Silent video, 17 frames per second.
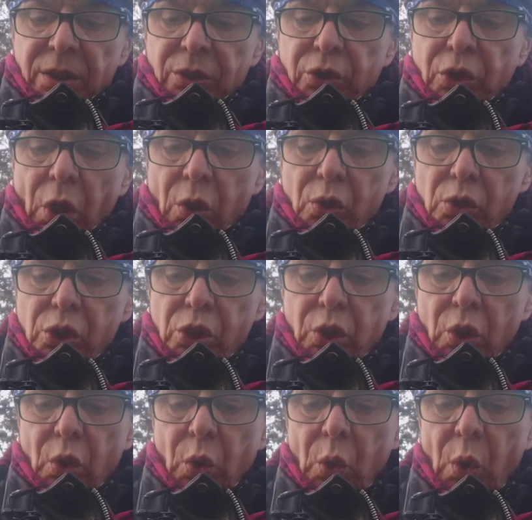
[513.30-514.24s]
Those
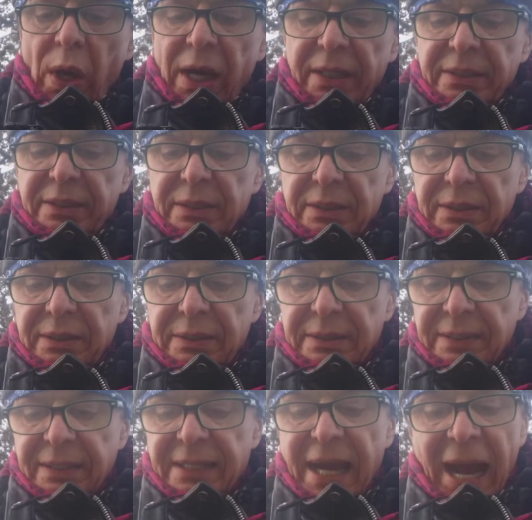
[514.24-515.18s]
who are
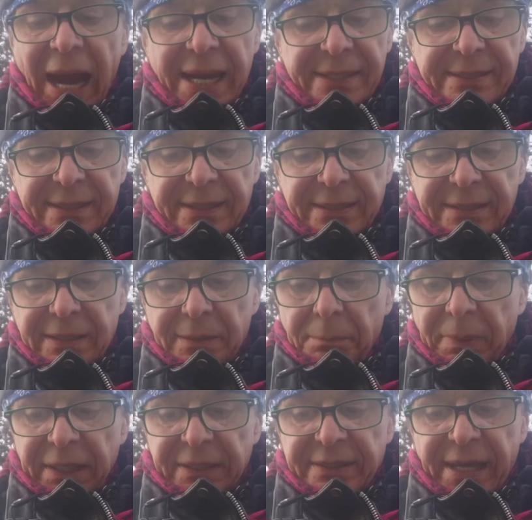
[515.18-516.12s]
guided
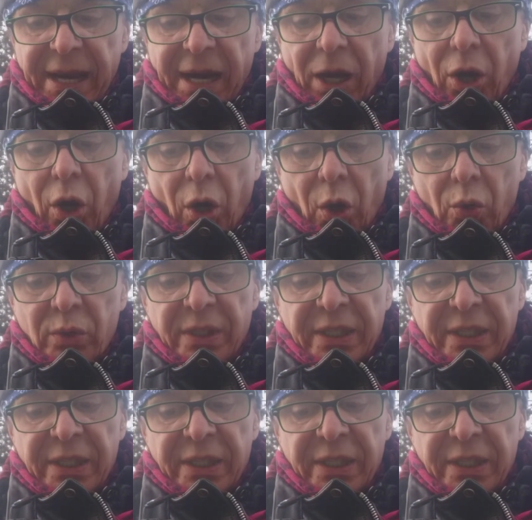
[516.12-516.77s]
by their own